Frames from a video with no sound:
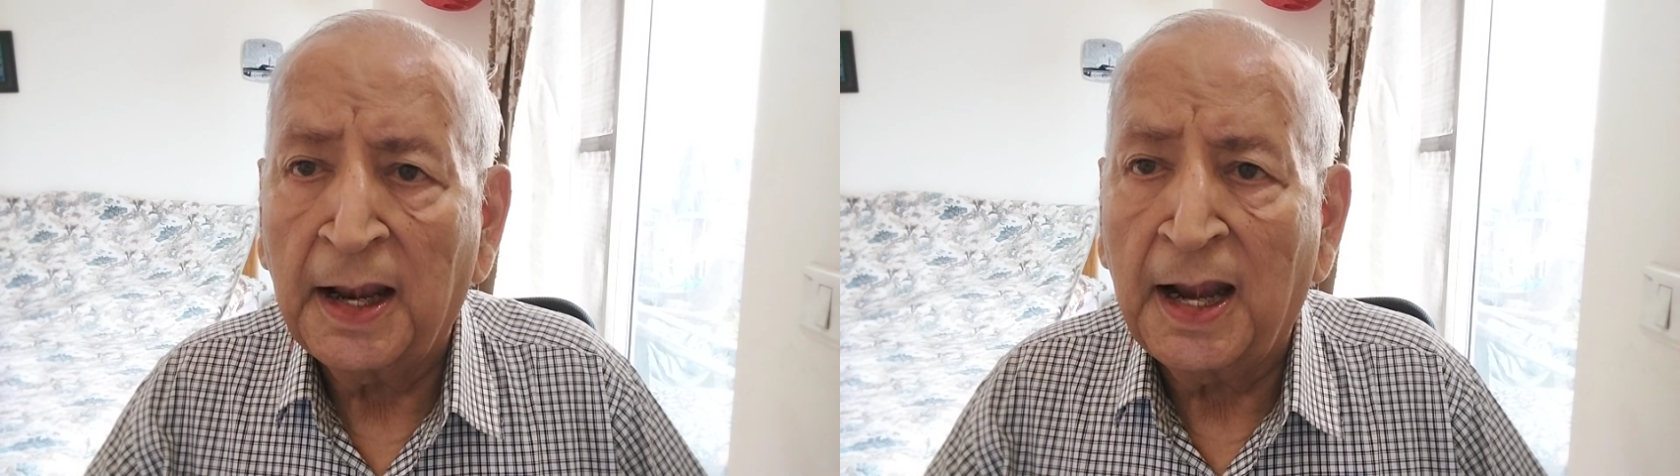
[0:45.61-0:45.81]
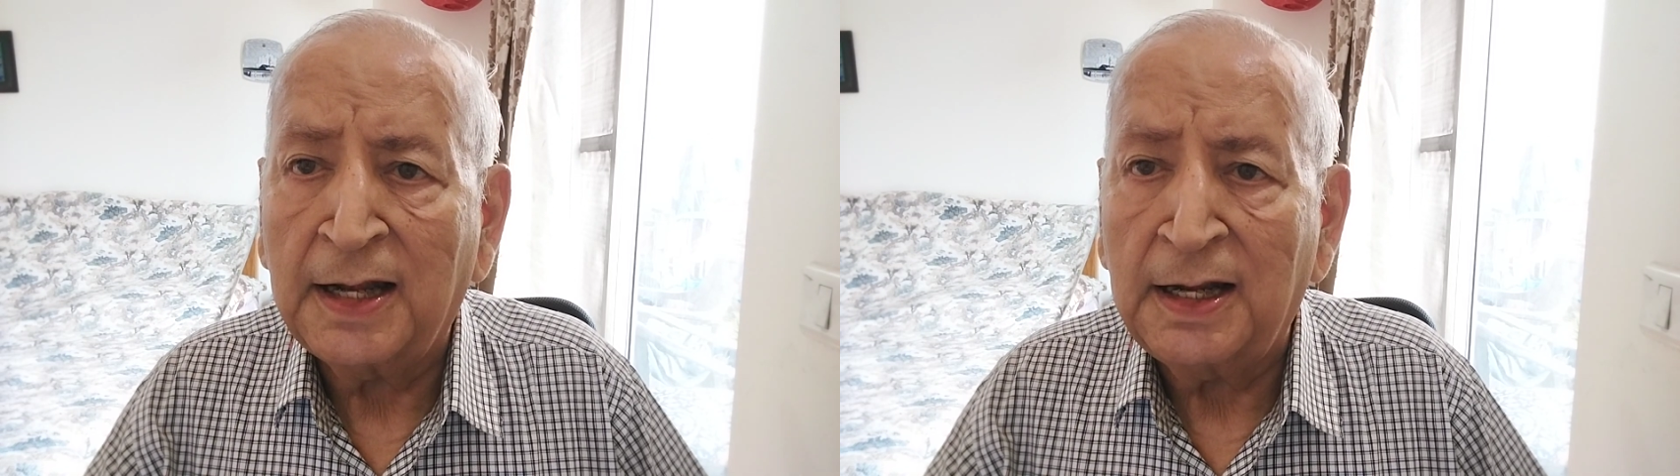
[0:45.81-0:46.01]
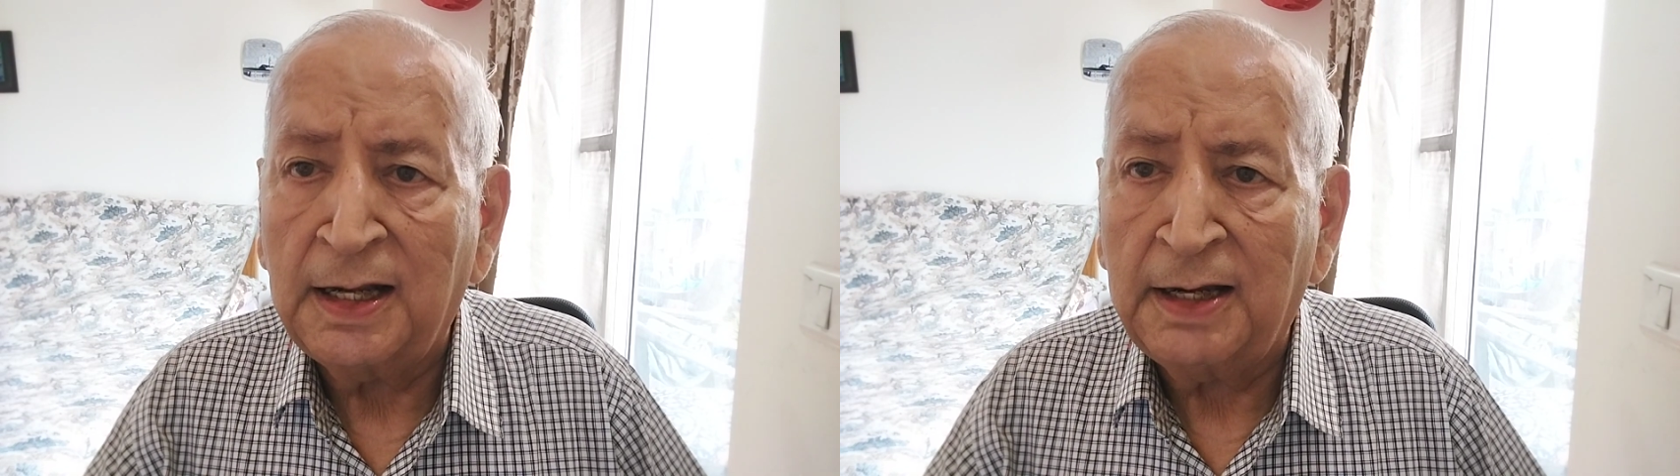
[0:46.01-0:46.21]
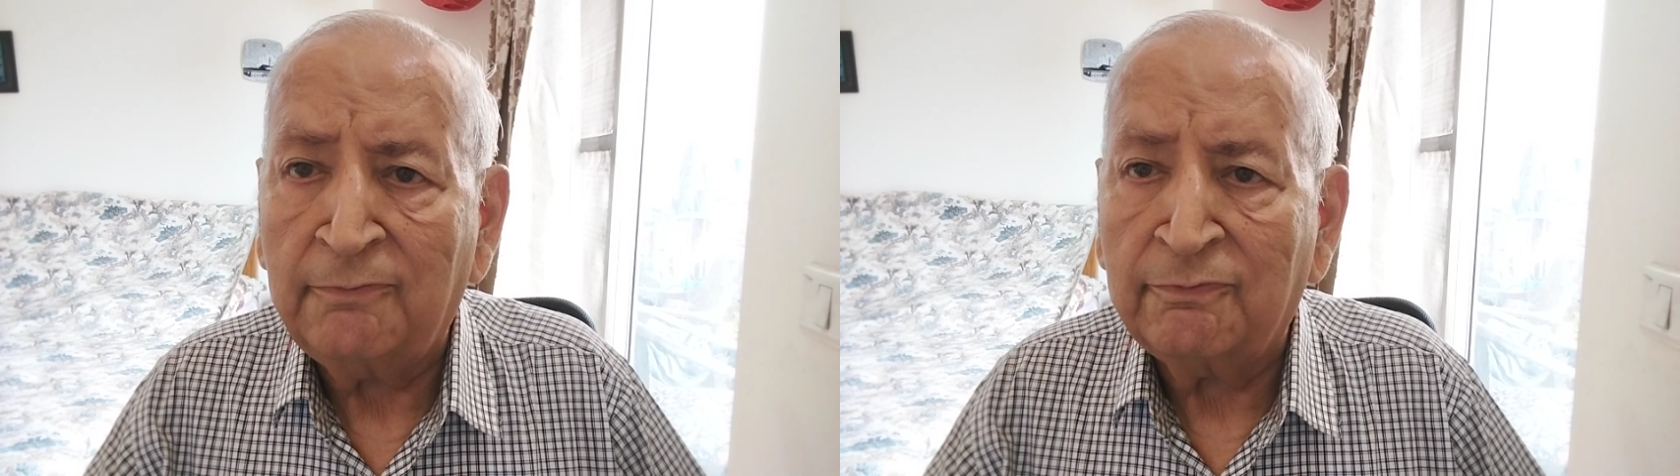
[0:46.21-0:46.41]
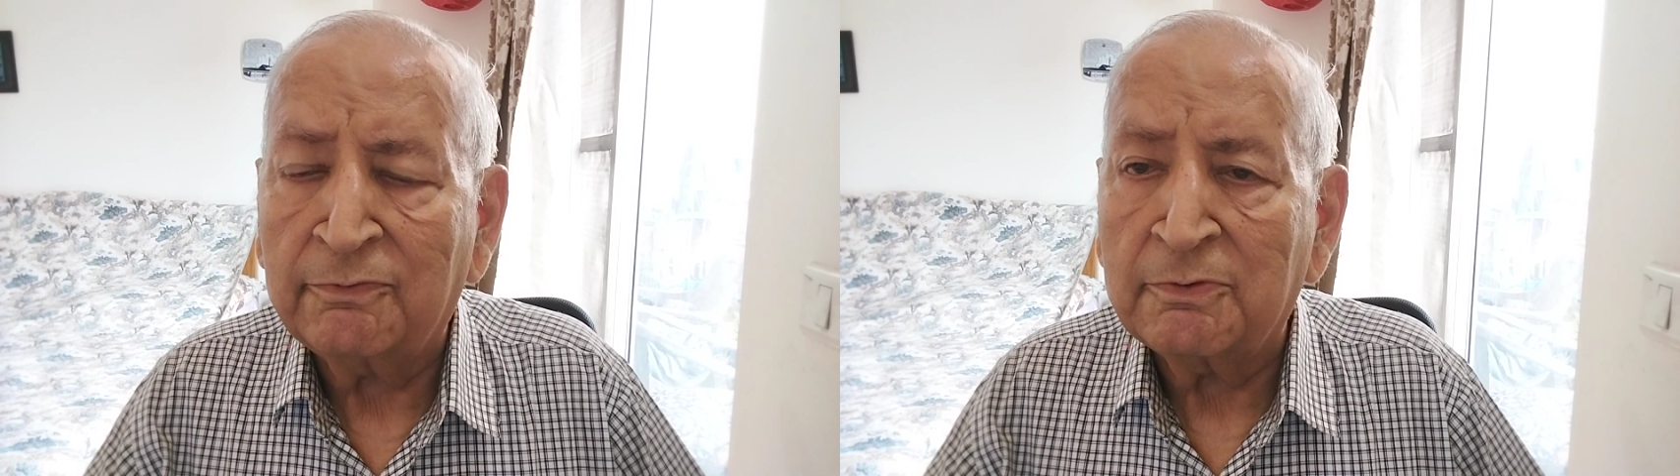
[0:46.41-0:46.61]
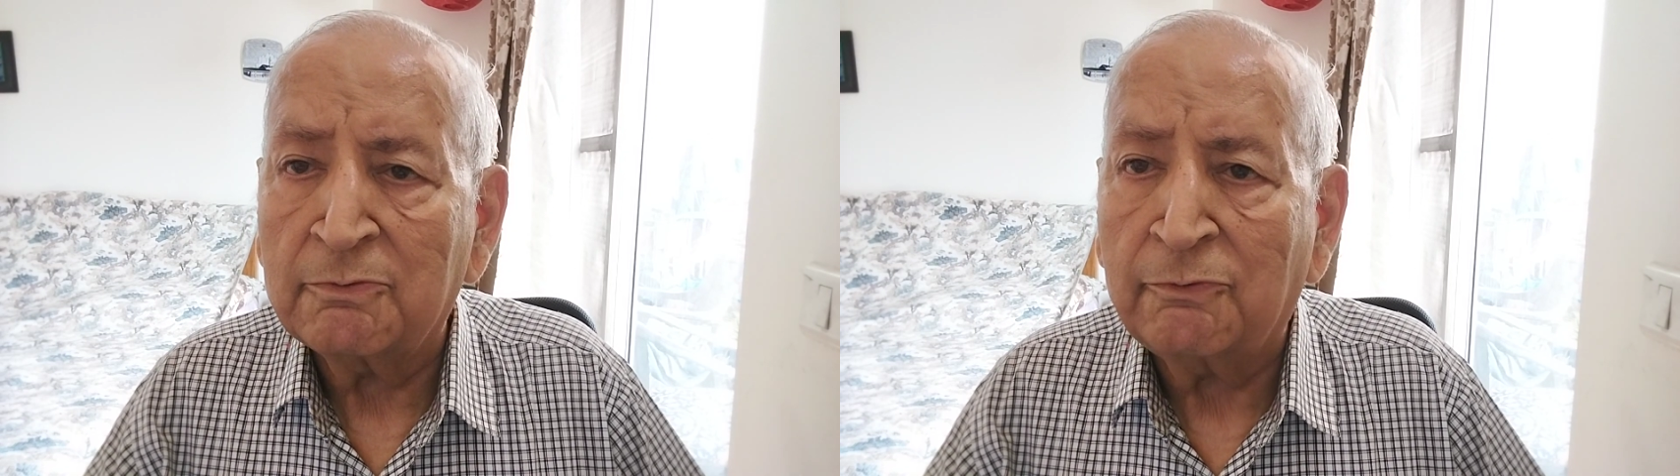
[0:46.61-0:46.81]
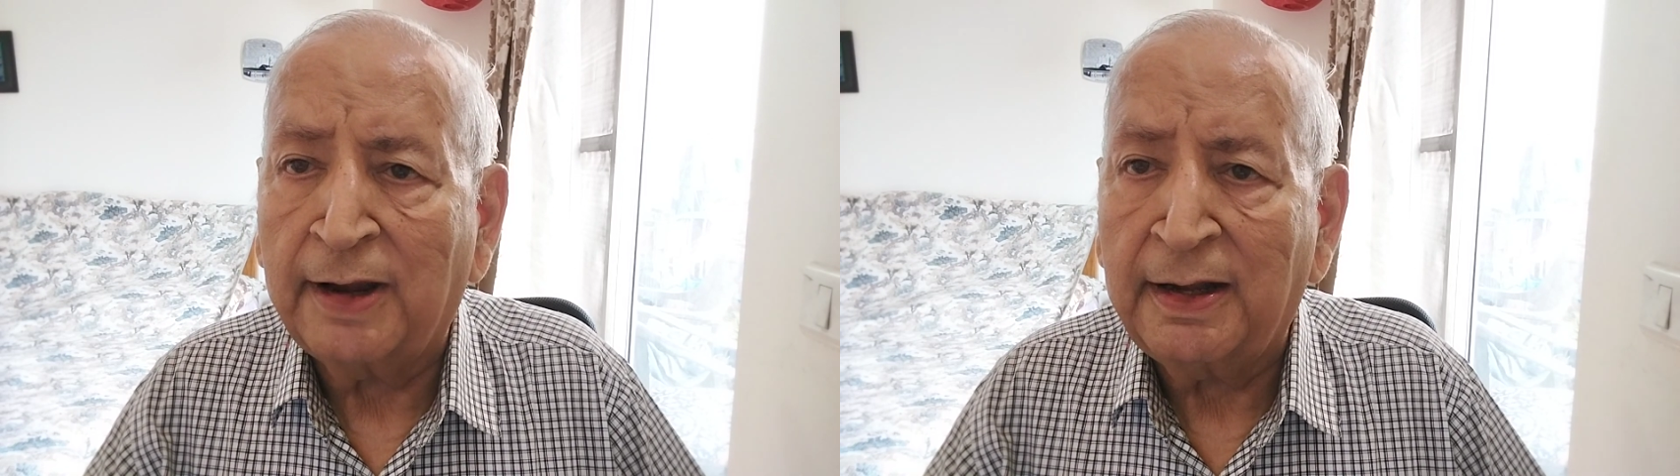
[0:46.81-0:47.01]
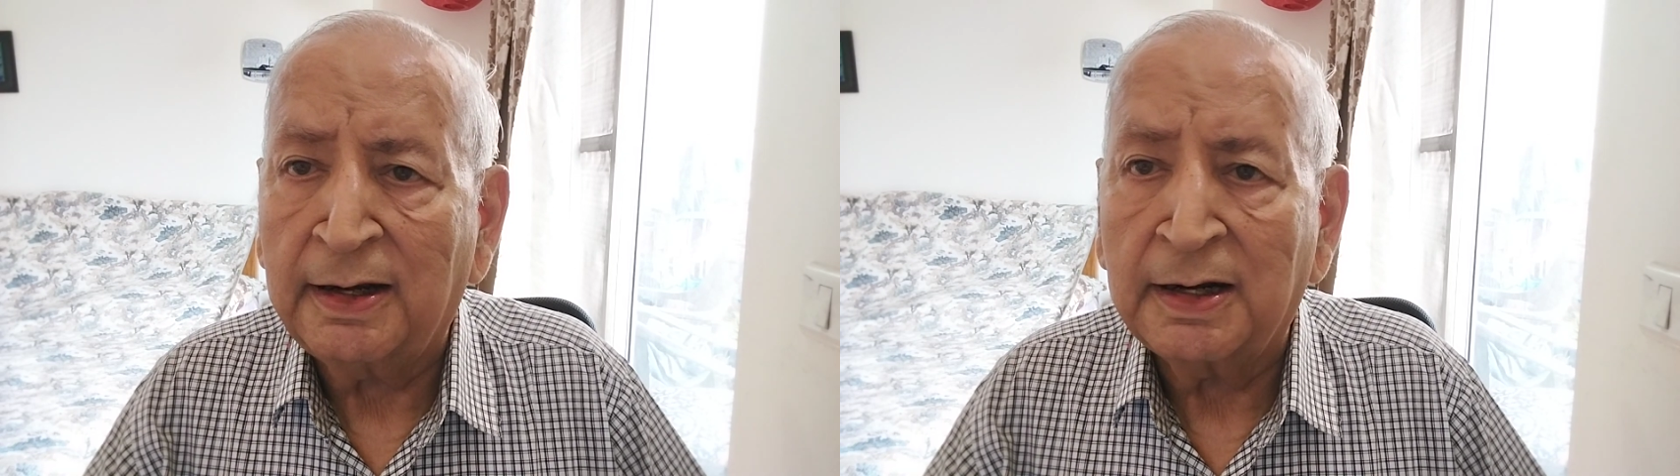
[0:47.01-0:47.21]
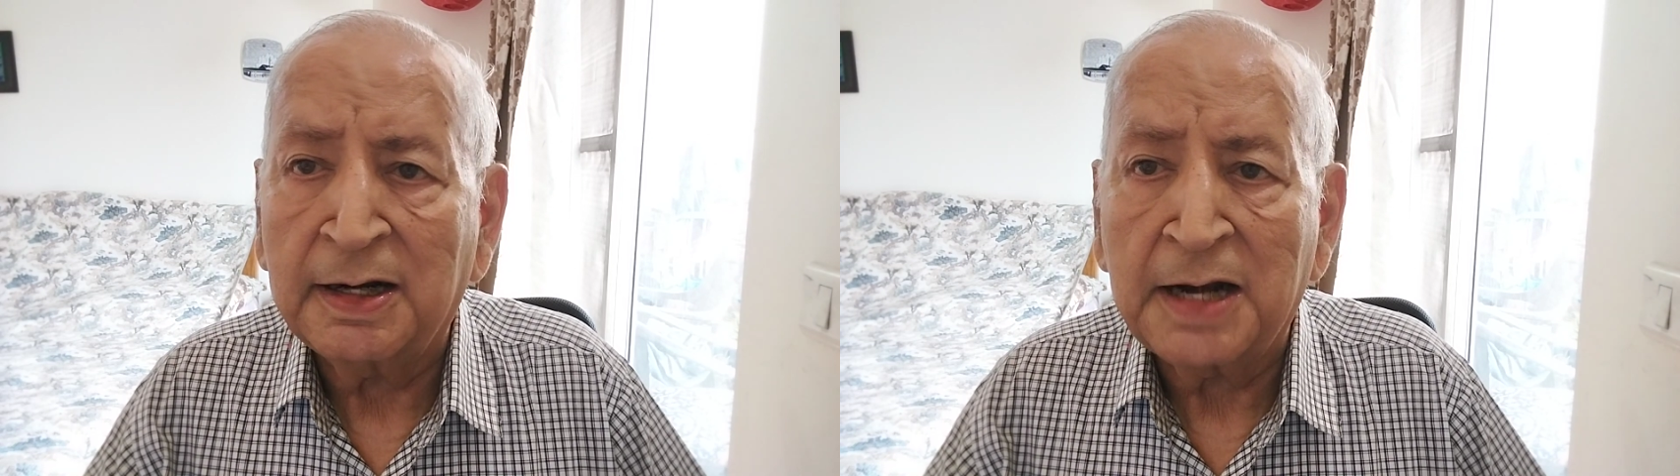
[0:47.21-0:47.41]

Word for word: and leave when,